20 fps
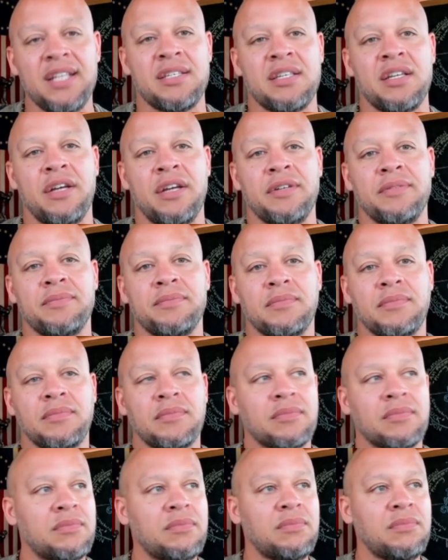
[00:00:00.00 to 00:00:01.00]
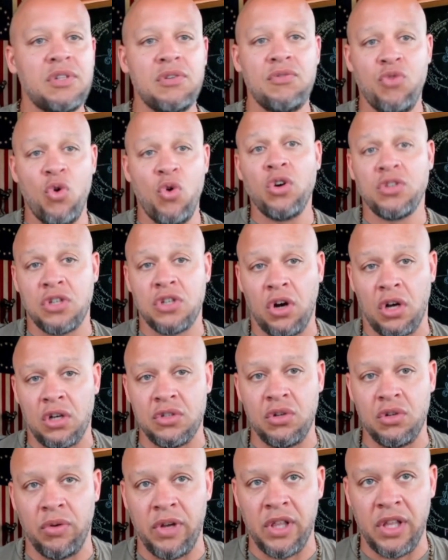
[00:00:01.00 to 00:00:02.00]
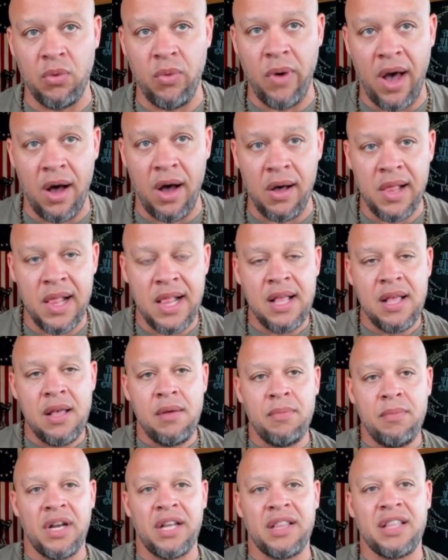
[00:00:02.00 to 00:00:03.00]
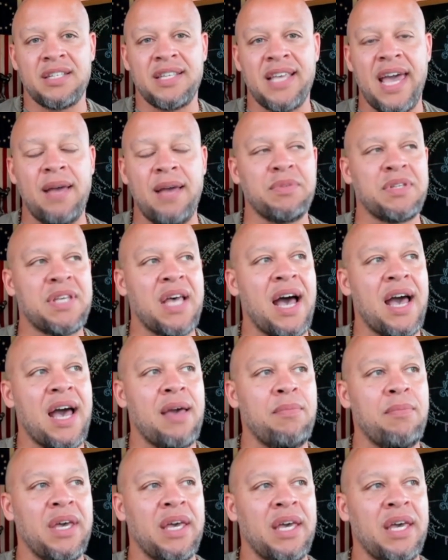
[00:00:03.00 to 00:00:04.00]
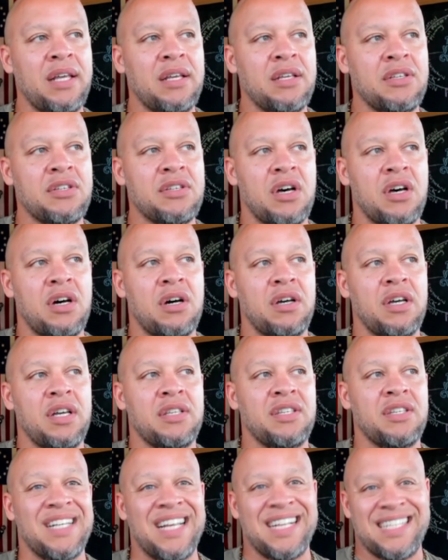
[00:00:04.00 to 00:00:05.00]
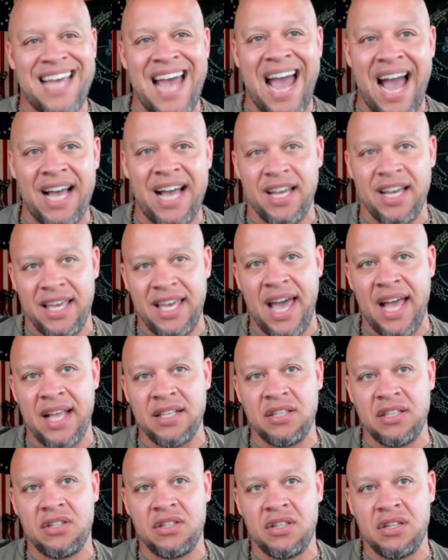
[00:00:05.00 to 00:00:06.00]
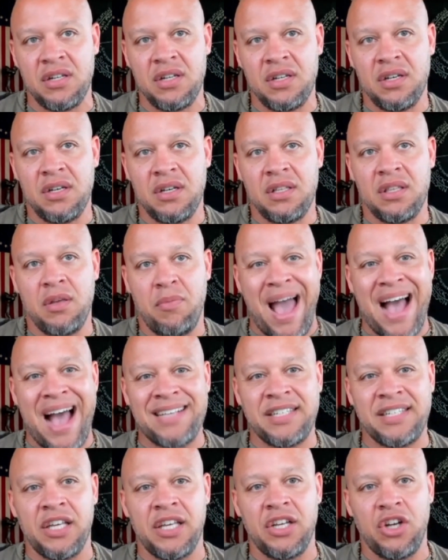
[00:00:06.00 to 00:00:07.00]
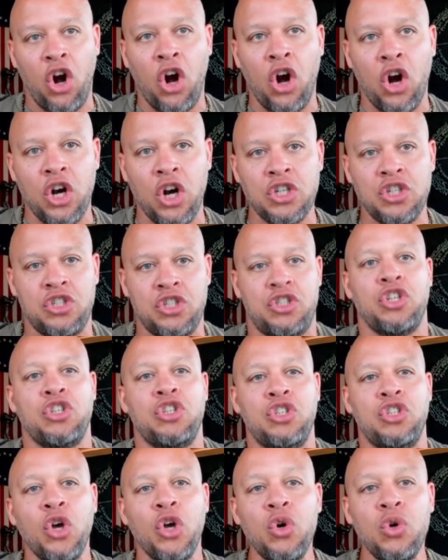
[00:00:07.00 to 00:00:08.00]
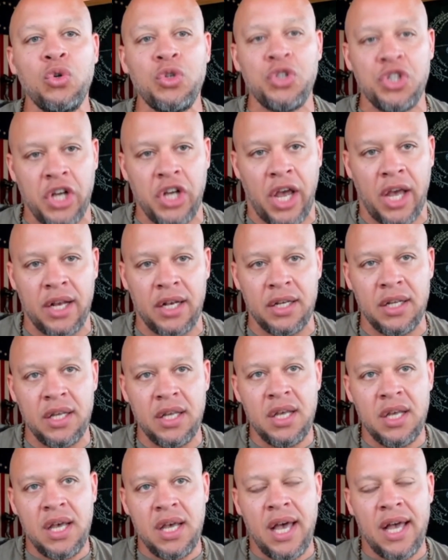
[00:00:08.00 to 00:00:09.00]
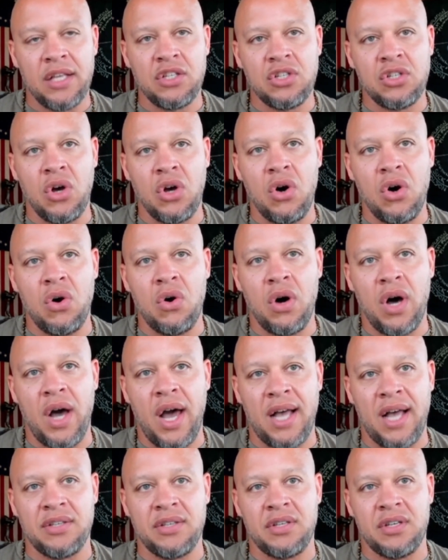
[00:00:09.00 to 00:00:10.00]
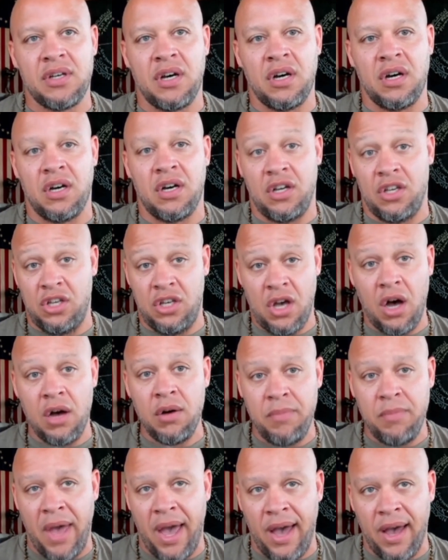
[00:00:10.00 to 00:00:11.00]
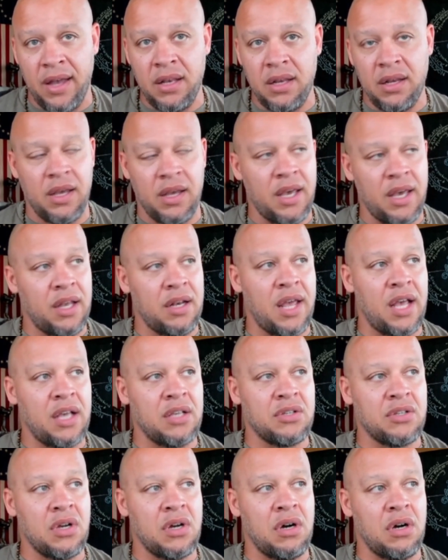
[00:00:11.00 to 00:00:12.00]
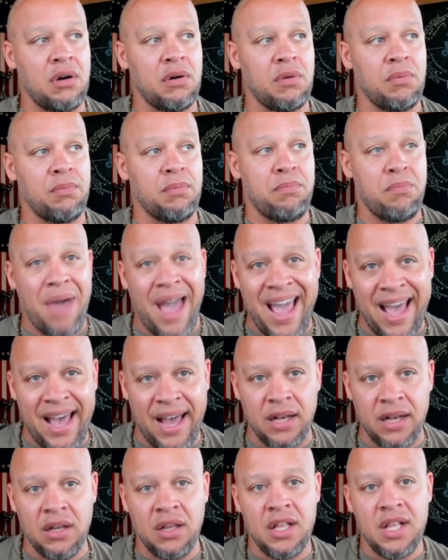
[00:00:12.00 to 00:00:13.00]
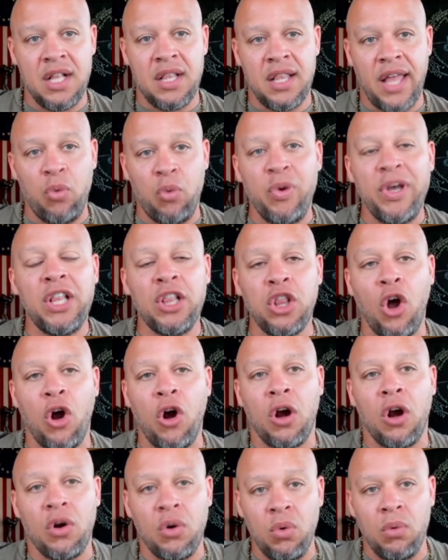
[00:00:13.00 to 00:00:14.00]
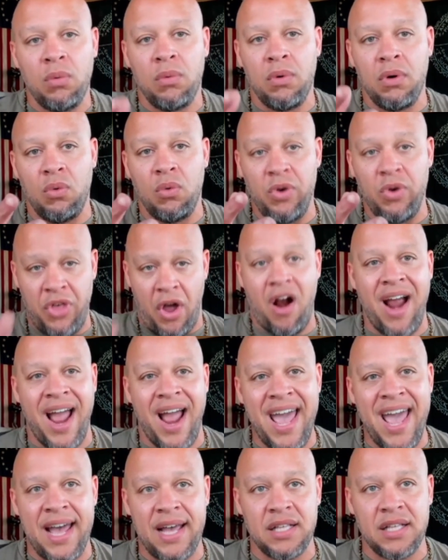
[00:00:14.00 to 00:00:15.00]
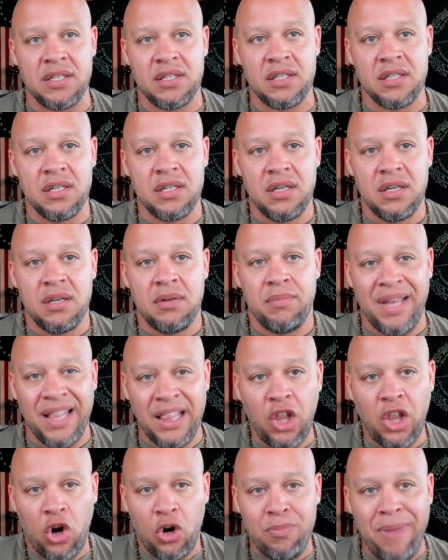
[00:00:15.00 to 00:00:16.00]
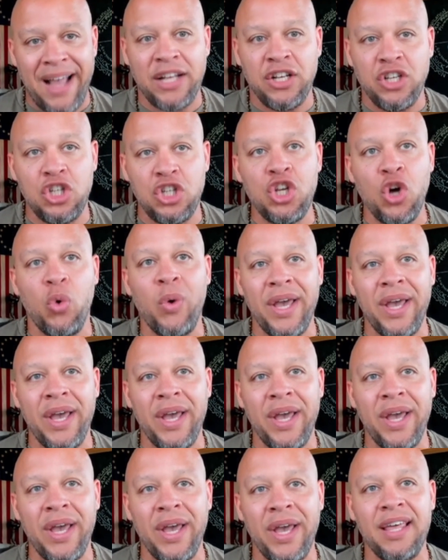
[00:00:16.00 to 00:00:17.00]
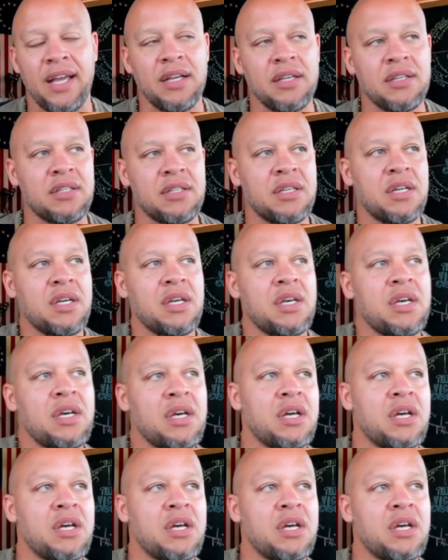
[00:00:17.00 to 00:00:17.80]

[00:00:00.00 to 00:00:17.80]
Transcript: listening. Of course, girls do really well, but at the same time, it is uh, it's an attack against the masculine urge to do shit. And so, as a young man and as a man, like we learn with our hands, then learn by doing things.